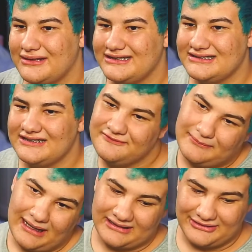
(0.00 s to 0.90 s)
can just live
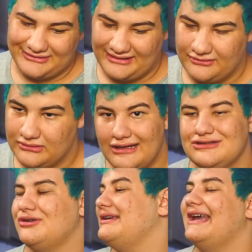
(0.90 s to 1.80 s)
back there now.
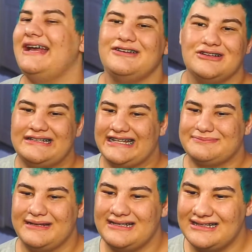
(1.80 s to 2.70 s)
So yeah, that's
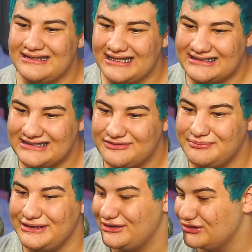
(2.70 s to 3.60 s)
my collection of
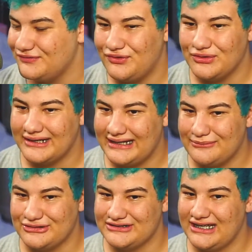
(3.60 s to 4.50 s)
beautiful
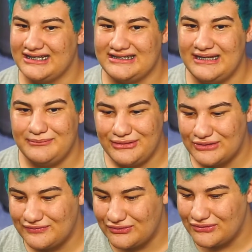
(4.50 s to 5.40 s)
cameras. I say
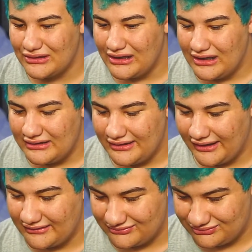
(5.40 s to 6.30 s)
beautiful.
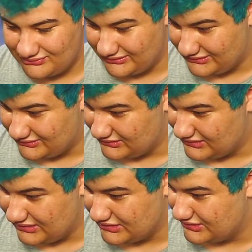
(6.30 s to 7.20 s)
They're
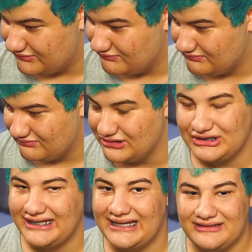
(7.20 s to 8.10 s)

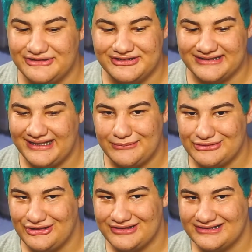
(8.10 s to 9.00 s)
just cameras,
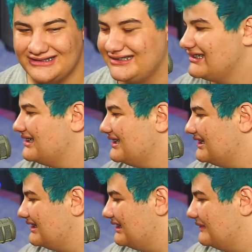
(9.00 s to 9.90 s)
honestly.
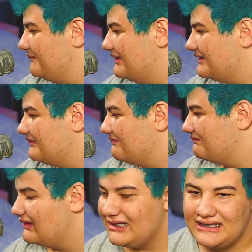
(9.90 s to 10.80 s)
But
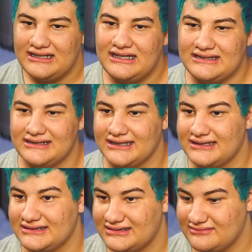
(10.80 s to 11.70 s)
I like collecting
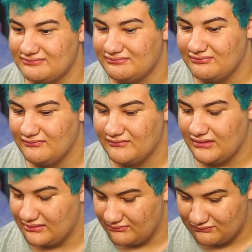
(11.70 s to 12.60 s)
things.
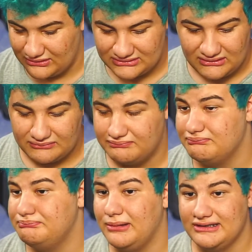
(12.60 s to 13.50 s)
There's a
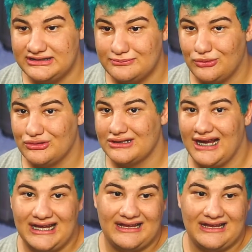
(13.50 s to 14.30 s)
bunch more. I